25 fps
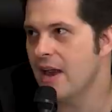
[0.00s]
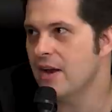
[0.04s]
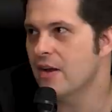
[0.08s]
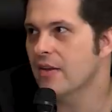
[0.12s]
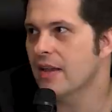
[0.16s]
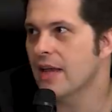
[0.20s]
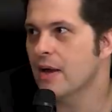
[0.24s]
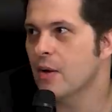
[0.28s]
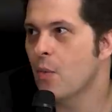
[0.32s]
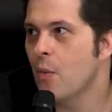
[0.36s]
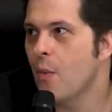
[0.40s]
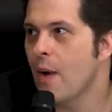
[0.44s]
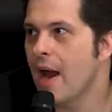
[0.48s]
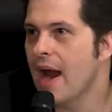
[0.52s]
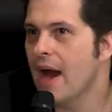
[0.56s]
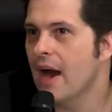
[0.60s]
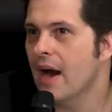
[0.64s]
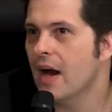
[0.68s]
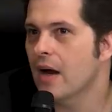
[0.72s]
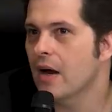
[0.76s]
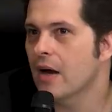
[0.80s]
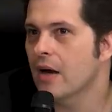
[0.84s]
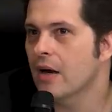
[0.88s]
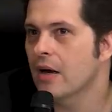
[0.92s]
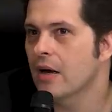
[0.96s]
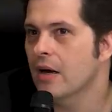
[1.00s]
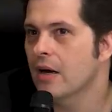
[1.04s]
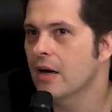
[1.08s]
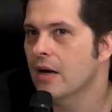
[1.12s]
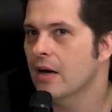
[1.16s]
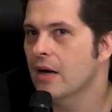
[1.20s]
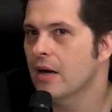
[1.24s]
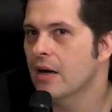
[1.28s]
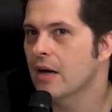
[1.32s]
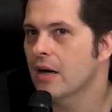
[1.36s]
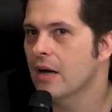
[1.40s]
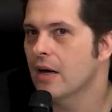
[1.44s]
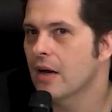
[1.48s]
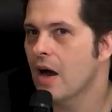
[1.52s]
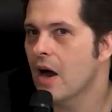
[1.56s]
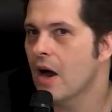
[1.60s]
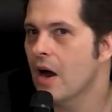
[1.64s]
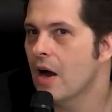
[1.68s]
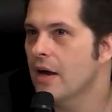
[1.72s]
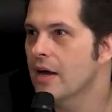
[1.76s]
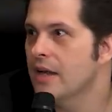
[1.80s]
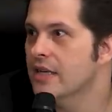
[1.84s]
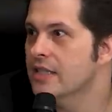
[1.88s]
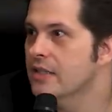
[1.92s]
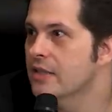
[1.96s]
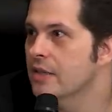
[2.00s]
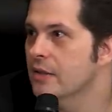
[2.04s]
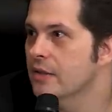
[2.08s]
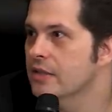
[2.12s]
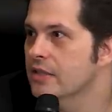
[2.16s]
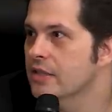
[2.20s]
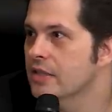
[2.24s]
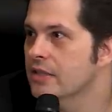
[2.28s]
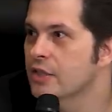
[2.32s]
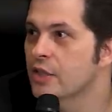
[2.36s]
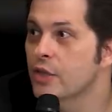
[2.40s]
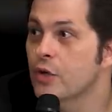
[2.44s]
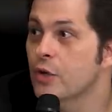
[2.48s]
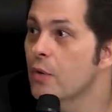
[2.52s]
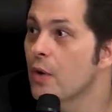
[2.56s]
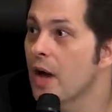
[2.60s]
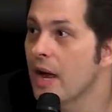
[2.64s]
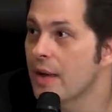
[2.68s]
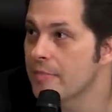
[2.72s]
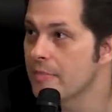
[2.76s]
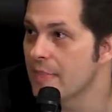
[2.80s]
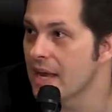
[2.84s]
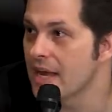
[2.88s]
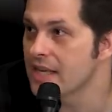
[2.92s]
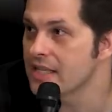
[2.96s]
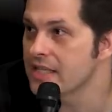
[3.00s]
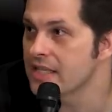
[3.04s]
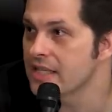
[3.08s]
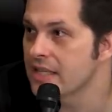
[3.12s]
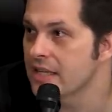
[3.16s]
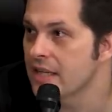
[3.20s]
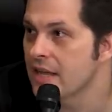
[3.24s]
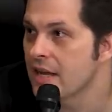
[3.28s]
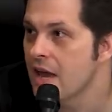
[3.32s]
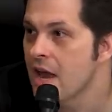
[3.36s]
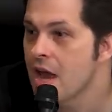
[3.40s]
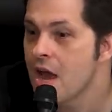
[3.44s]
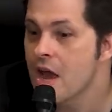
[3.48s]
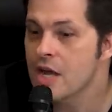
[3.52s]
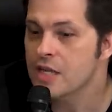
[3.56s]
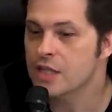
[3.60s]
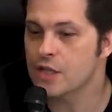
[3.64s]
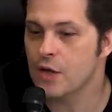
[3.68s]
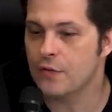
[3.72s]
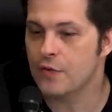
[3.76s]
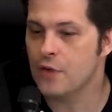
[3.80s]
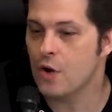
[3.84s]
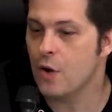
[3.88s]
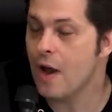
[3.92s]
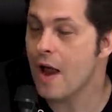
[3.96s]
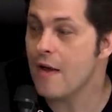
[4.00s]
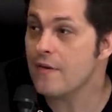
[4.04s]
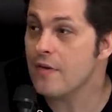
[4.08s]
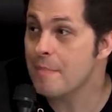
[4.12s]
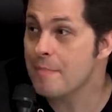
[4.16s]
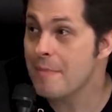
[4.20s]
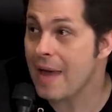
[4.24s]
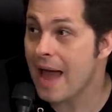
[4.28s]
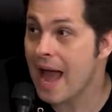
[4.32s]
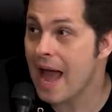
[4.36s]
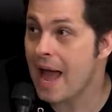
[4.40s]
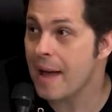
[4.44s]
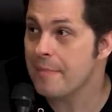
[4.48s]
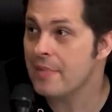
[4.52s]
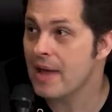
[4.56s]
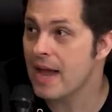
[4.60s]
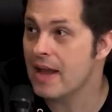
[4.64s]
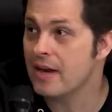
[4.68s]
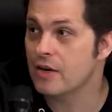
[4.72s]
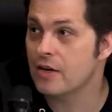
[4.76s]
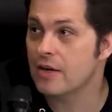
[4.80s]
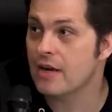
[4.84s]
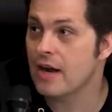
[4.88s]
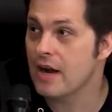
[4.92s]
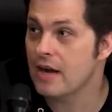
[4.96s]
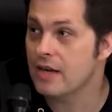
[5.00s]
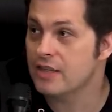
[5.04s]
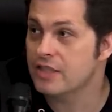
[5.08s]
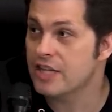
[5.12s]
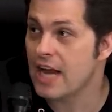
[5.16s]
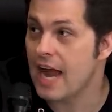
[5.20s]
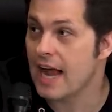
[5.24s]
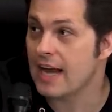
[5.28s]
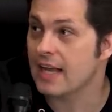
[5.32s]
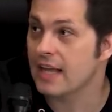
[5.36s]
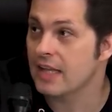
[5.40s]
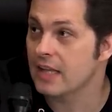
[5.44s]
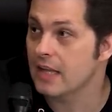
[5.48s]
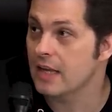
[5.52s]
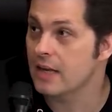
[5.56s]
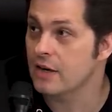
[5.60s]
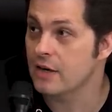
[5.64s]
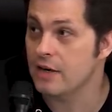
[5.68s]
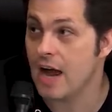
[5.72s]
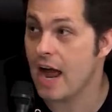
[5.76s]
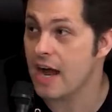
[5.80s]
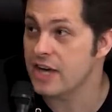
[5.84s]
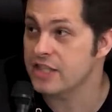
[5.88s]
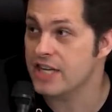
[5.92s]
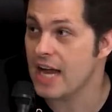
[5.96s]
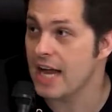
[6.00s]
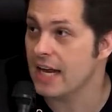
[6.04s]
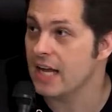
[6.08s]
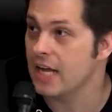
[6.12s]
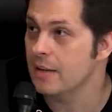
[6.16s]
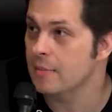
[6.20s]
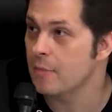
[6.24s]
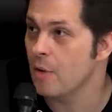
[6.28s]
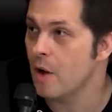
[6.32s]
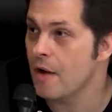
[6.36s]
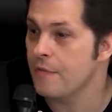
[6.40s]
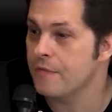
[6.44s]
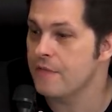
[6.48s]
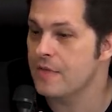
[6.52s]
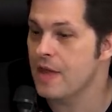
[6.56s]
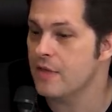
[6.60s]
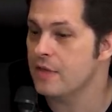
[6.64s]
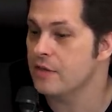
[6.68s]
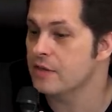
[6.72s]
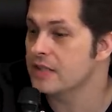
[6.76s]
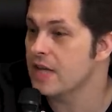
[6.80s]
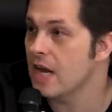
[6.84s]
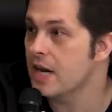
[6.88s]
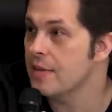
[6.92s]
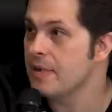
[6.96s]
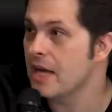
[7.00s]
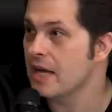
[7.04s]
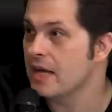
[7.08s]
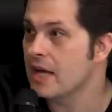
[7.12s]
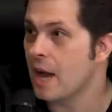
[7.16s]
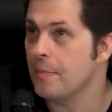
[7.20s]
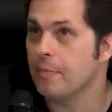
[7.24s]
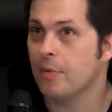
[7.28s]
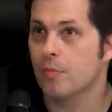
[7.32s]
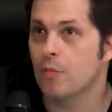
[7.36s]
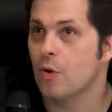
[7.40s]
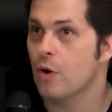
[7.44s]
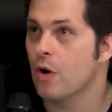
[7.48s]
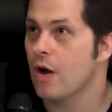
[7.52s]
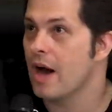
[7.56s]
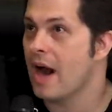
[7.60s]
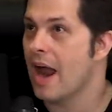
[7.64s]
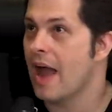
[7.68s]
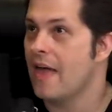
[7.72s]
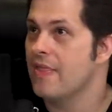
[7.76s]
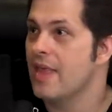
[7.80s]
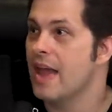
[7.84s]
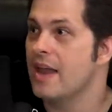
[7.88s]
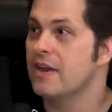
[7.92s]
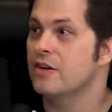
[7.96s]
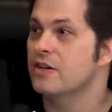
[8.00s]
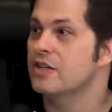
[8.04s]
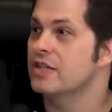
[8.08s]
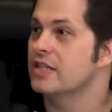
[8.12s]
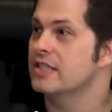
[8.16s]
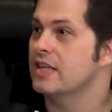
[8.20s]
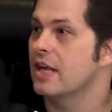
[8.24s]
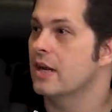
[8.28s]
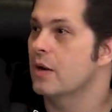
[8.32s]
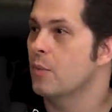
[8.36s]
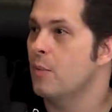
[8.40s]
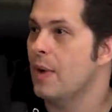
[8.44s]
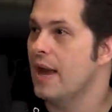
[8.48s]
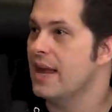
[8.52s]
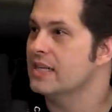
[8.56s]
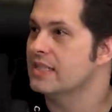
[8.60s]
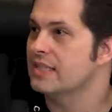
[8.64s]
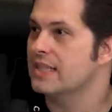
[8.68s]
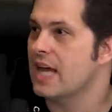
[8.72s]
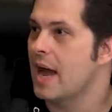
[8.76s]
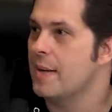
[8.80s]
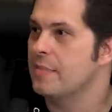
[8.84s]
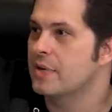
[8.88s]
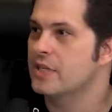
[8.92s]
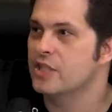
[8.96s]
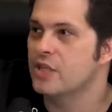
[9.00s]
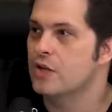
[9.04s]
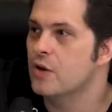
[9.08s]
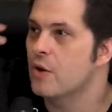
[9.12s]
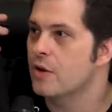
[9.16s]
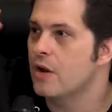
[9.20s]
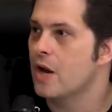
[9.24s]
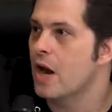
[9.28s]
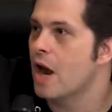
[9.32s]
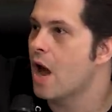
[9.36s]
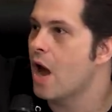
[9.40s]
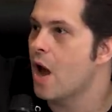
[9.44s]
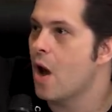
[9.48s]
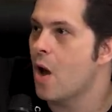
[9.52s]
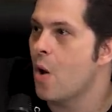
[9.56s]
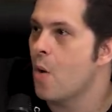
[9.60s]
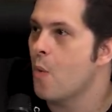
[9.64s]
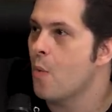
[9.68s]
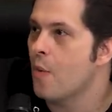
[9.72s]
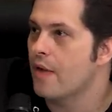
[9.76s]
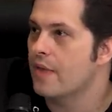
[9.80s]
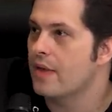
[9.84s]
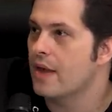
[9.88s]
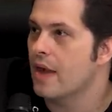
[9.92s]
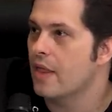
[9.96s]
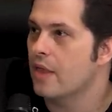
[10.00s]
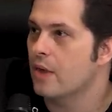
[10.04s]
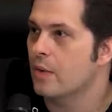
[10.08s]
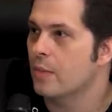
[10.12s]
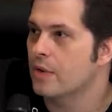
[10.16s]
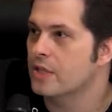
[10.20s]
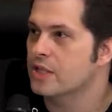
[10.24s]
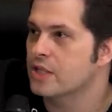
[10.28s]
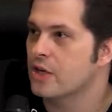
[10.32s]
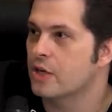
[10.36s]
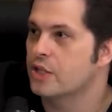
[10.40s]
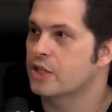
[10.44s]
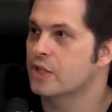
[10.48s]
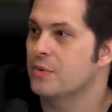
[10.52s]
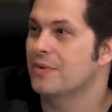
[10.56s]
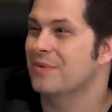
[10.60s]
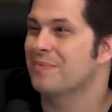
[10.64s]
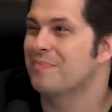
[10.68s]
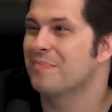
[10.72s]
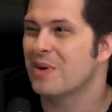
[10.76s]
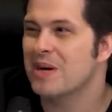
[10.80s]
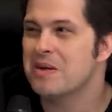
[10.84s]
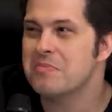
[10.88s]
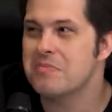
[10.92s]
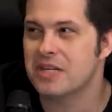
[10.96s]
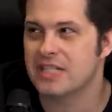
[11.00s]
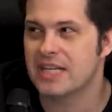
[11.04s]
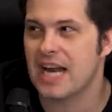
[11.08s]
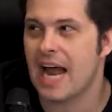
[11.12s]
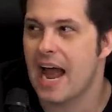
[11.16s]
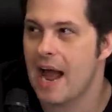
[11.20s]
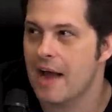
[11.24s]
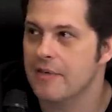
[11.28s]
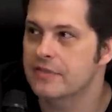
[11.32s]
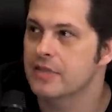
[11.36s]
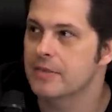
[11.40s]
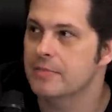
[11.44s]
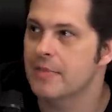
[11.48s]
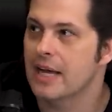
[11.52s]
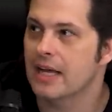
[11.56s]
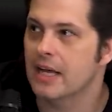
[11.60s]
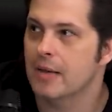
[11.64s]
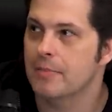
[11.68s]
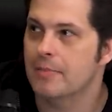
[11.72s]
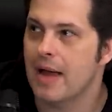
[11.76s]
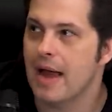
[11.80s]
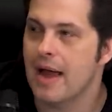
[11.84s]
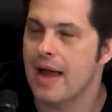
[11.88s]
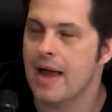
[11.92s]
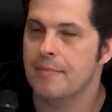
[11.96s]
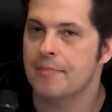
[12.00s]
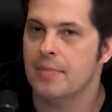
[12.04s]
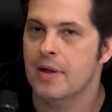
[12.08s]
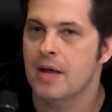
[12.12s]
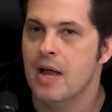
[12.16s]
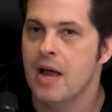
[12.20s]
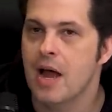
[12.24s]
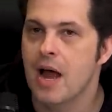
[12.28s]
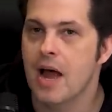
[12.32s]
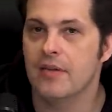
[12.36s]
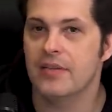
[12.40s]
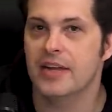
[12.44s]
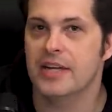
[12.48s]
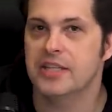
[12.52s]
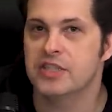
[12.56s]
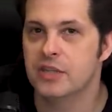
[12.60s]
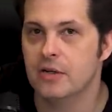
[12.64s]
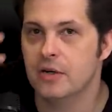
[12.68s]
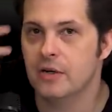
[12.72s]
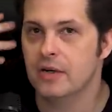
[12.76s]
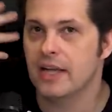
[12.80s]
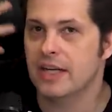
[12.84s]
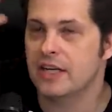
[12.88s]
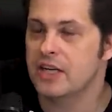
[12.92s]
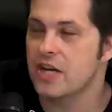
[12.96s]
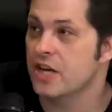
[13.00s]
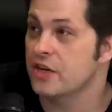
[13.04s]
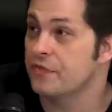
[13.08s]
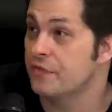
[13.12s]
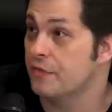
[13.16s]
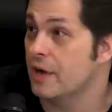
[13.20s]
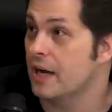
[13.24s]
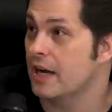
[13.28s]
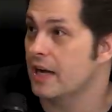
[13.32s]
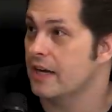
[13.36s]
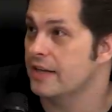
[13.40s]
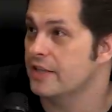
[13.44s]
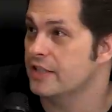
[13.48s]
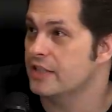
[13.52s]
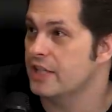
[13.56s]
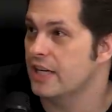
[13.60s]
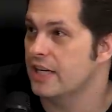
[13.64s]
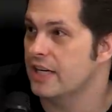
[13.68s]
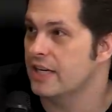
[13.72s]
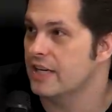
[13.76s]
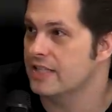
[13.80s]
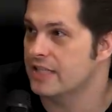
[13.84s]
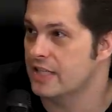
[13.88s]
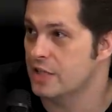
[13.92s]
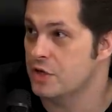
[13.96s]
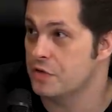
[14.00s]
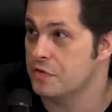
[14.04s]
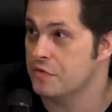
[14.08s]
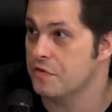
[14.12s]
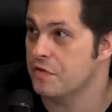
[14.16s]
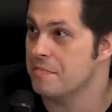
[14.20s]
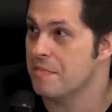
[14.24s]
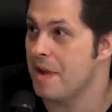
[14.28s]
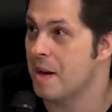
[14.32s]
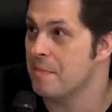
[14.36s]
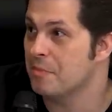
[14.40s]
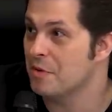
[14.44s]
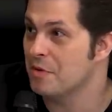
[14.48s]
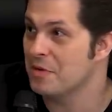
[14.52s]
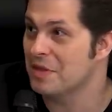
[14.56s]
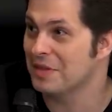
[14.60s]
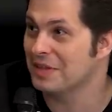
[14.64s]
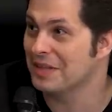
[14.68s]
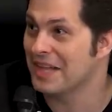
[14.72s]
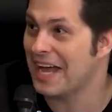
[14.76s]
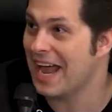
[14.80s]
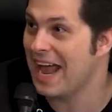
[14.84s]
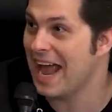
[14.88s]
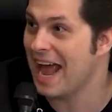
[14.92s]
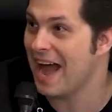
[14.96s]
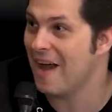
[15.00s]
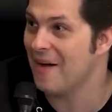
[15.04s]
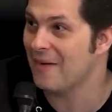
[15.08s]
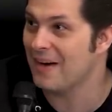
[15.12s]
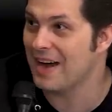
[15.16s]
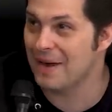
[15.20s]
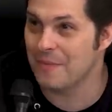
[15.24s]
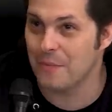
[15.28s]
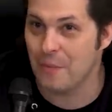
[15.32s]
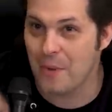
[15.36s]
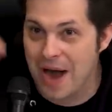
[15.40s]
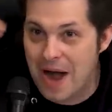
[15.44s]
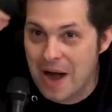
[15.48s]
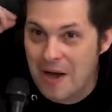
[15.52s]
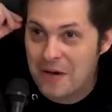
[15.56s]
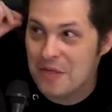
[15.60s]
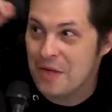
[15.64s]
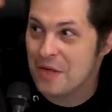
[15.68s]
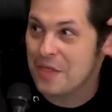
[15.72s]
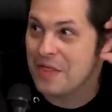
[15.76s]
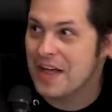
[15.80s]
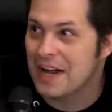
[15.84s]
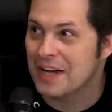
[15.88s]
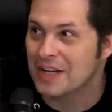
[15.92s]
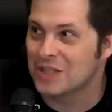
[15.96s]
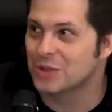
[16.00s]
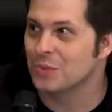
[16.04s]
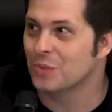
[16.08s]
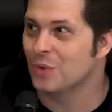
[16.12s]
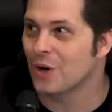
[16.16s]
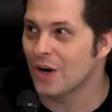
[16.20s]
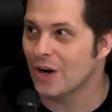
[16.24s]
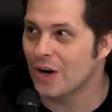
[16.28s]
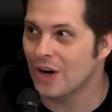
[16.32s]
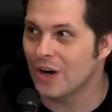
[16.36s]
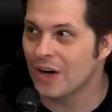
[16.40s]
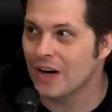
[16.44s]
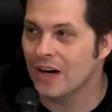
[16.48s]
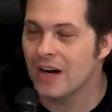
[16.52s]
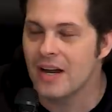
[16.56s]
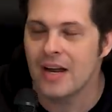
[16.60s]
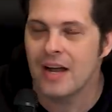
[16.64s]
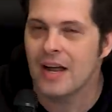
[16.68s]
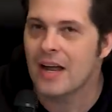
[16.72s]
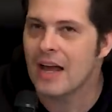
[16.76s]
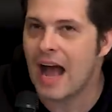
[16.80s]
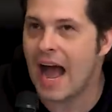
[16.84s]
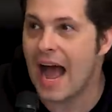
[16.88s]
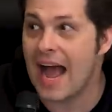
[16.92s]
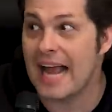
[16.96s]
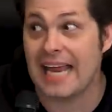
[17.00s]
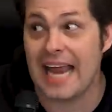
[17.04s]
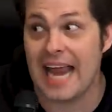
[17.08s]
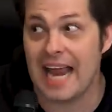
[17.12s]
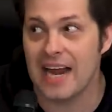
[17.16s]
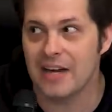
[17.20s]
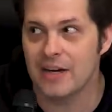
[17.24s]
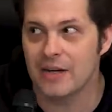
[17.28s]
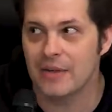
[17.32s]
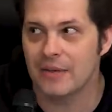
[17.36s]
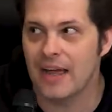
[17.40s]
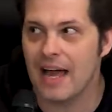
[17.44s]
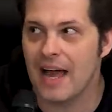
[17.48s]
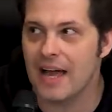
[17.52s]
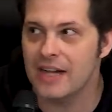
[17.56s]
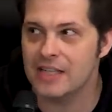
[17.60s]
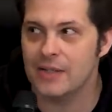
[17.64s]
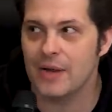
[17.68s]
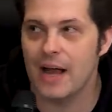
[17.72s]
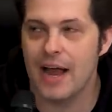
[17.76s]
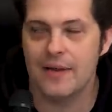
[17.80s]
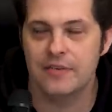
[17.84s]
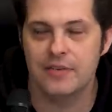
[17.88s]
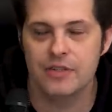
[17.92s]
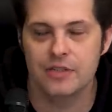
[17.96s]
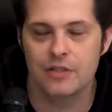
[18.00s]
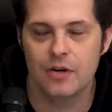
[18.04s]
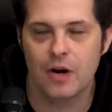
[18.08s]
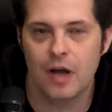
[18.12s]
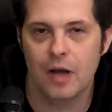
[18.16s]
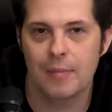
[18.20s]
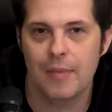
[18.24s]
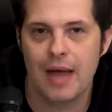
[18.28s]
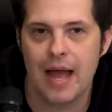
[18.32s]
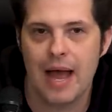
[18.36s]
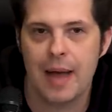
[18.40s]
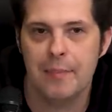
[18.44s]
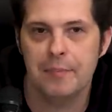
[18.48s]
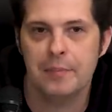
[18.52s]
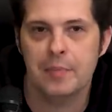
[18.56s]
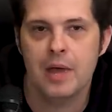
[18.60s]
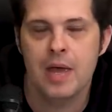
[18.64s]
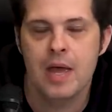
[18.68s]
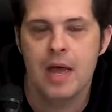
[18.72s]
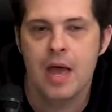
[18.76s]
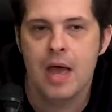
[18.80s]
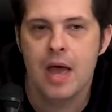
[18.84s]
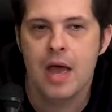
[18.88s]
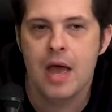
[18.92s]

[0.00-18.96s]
And you're like, where? Yeah. Are, is the two I missed? So if you don't have a map and you're checking, you're not checking them off, then there's going to be a couple more, and then you're just going to waste time because you don't know where the other ones are. So you pretty much have to make a map, unless you're like a fucking genius and you can remember the layout and where the things were. I can't do that, so I have to draw a map.